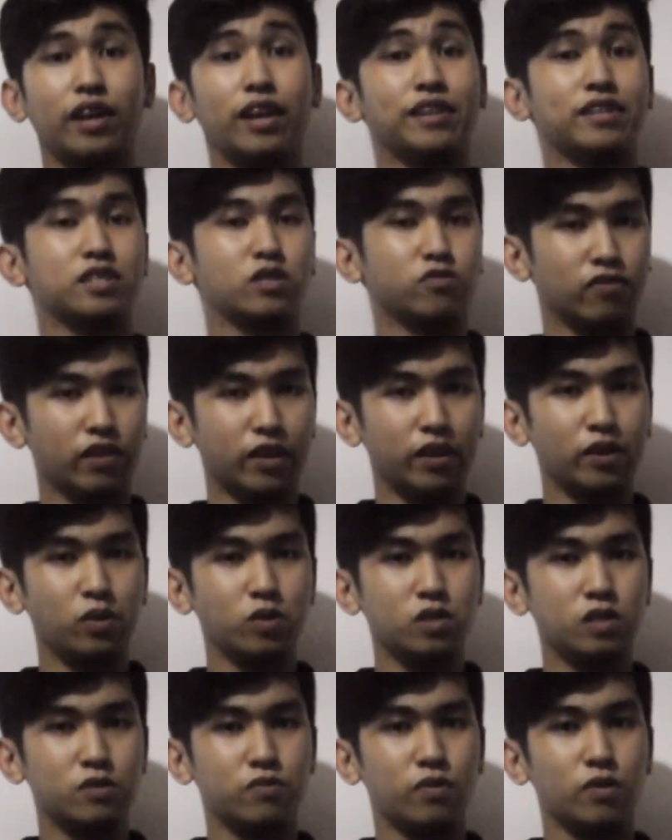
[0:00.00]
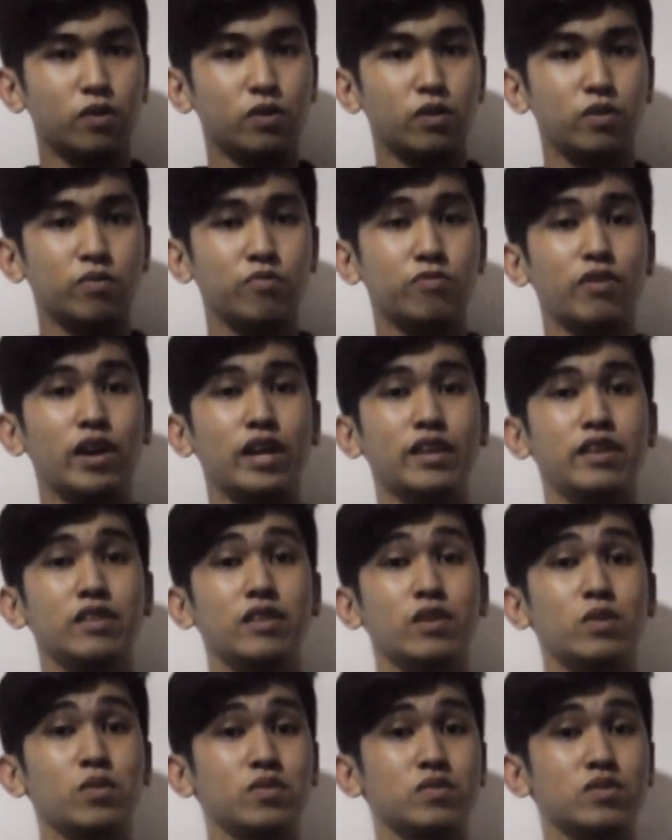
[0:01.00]
It is very useful in finding
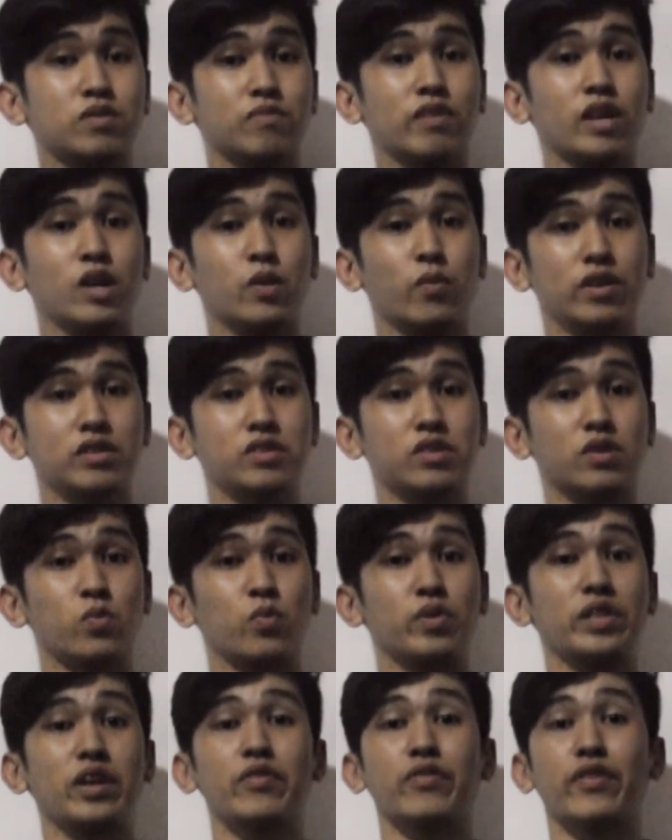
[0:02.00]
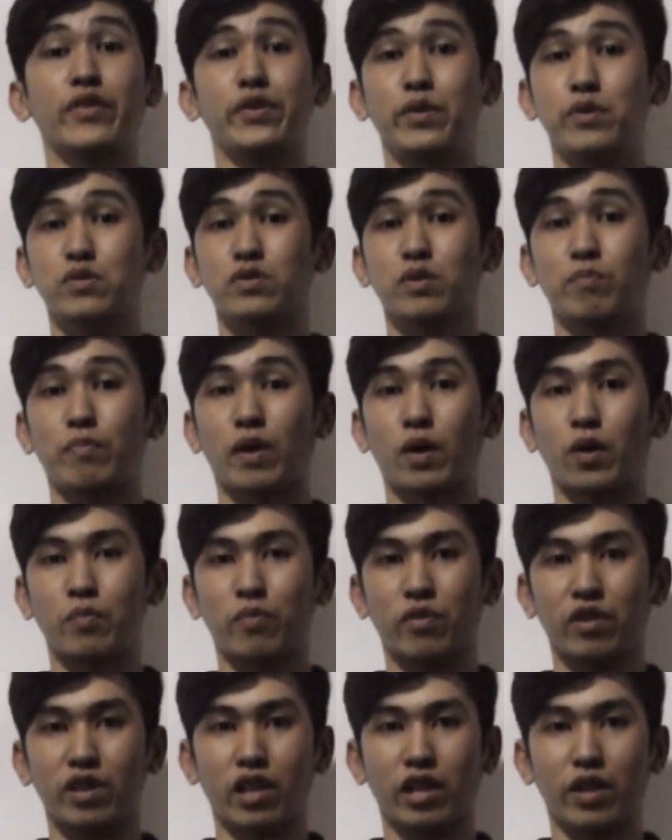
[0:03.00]
the roots of the equation without the use of
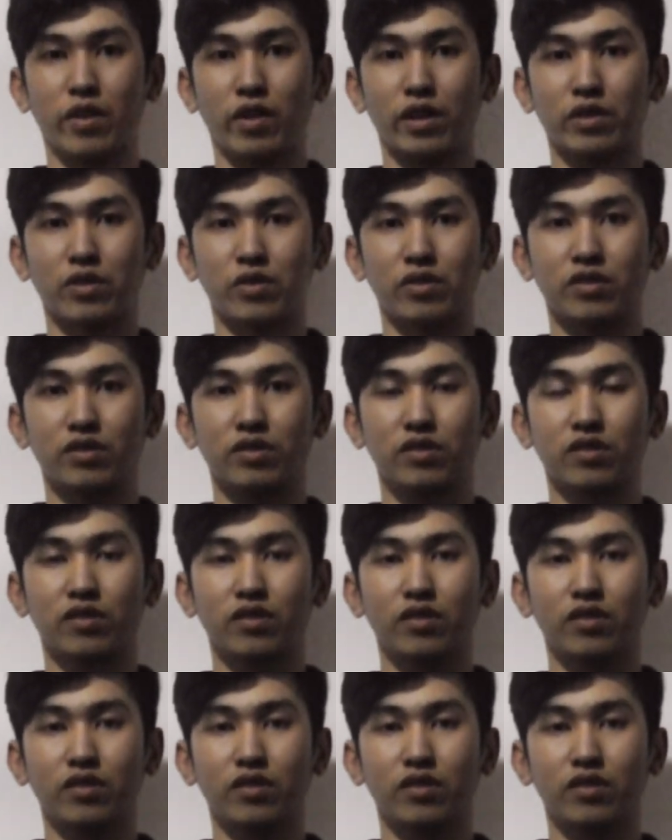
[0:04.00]
powerful calculators.